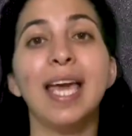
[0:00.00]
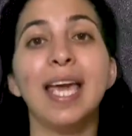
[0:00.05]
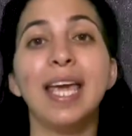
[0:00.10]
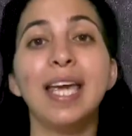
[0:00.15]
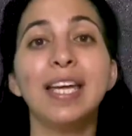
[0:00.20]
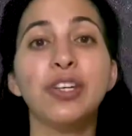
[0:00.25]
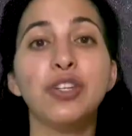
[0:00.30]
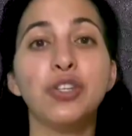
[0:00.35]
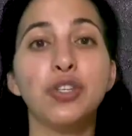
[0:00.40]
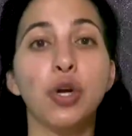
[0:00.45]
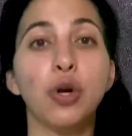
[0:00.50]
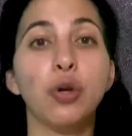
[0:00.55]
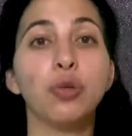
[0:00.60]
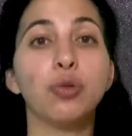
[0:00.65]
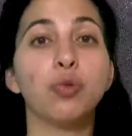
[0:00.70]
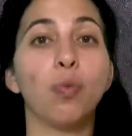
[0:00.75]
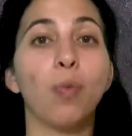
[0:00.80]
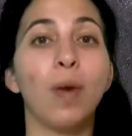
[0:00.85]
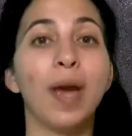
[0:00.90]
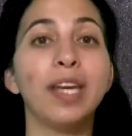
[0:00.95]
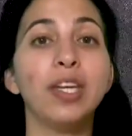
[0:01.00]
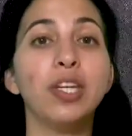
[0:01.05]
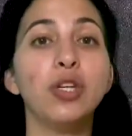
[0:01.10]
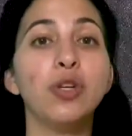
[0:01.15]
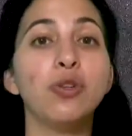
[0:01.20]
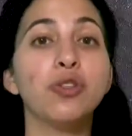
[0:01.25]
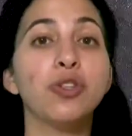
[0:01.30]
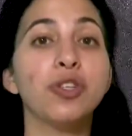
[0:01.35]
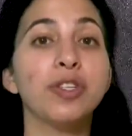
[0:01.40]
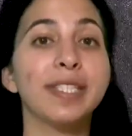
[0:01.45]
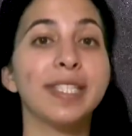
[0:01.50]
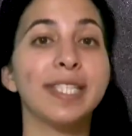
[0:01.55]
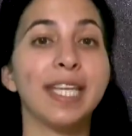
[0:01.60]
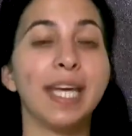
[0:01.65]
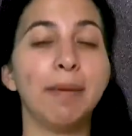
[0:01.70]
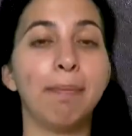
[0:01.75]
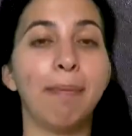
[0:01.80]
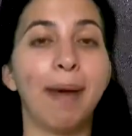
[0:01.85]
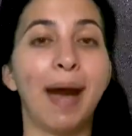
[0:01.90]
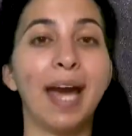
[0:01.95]
It shows when you should
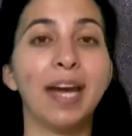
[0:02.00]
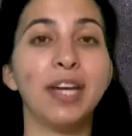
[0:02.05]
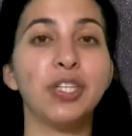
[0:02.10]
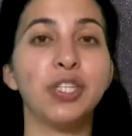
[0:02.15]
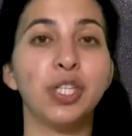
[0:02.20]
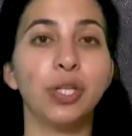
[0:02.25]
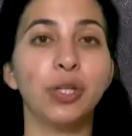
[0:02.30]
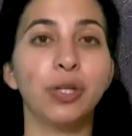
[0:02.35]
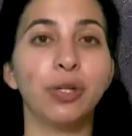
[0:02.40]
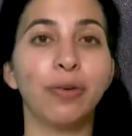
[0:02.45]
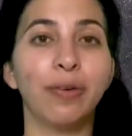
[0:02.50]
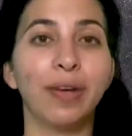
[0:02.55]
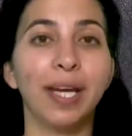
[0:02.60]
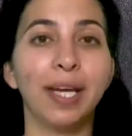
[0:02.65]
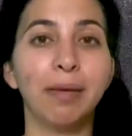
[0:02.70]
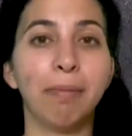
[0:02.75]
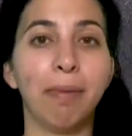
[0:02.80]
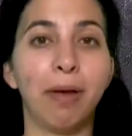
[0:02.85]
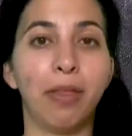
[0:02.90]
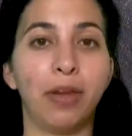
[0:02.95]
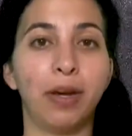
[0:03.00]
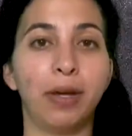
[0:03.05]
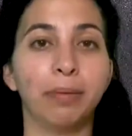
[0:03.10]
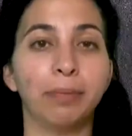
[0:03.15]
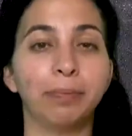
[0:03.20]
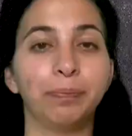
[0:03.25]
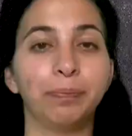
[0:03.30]
say bye to your grandmother.